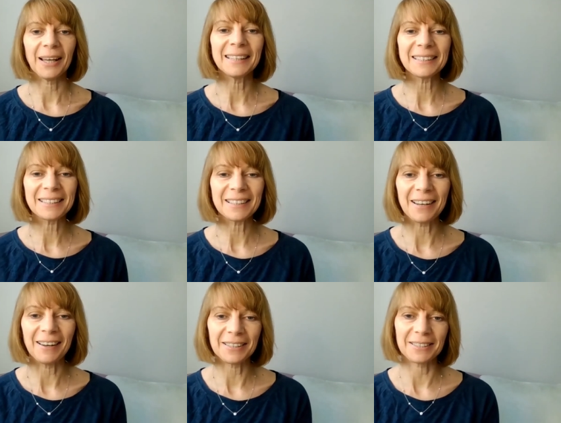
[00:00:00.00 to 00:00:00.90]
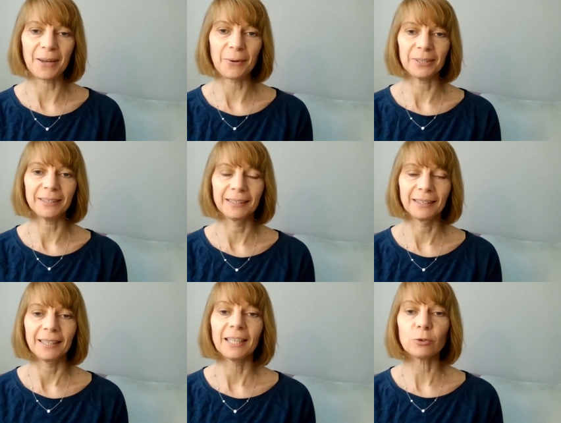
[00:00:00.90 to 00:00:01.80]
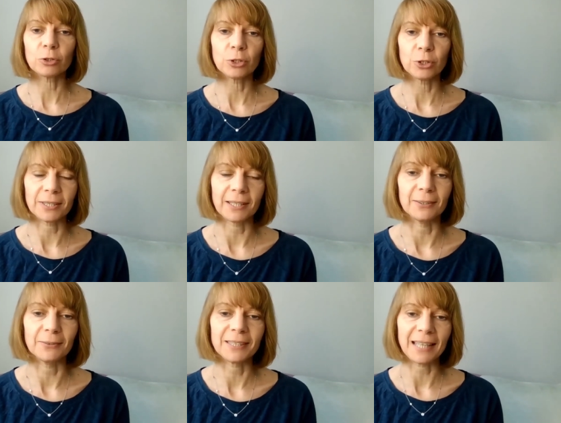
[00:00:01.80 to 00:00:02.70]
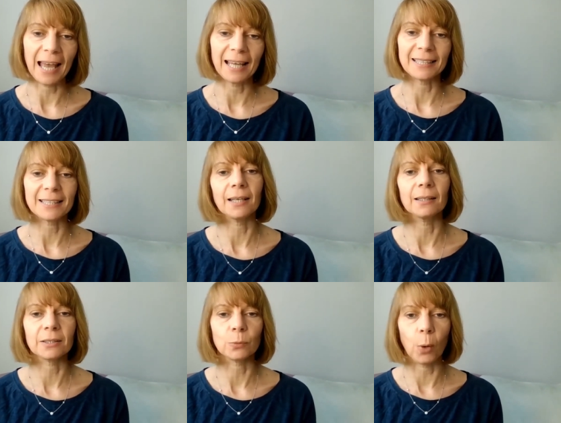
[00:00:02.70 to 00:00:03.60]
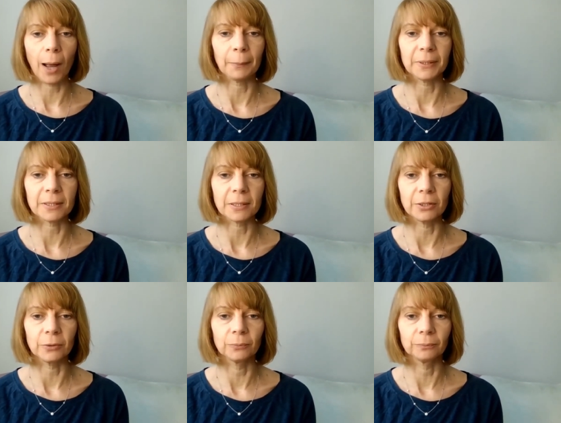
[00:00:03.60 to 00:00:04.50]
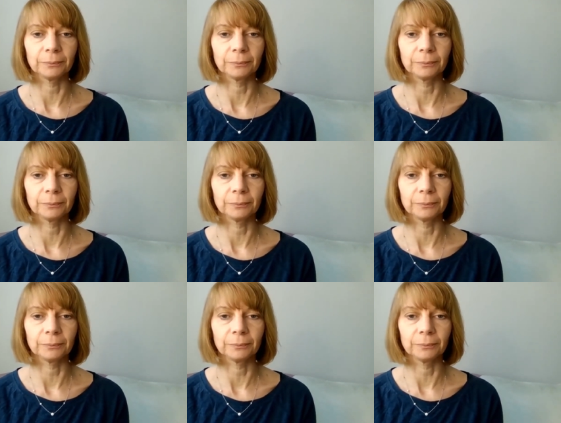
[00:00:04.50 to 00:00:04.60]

Hi, Lydia. Hi, Darren. Introduce yourselves and tell us what happened to you.